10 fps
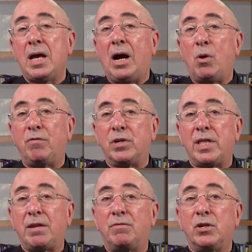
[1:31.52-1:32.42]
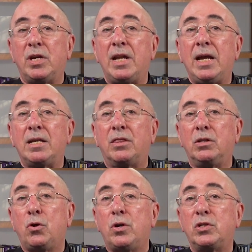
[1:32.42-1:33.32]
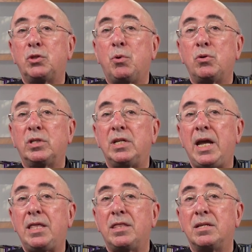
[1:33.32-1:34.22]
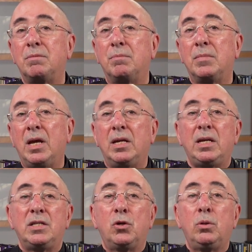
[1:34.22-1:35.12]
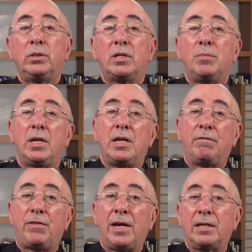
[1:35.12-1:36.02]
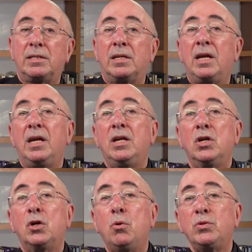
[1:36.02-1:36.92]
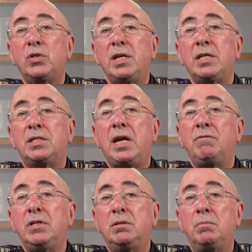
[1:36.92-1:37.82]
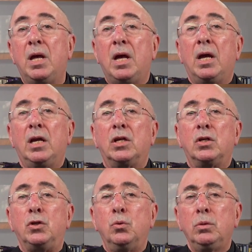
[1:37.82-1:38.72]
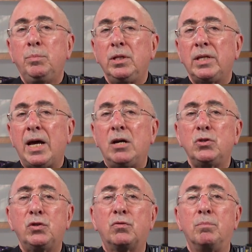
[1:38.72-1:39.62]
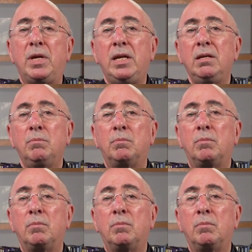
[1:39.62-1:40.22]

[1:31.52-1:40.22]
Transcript: However, that very night the Lord spoke to Nathan. He told him, in effect, Go say to David, You'll build a house for me?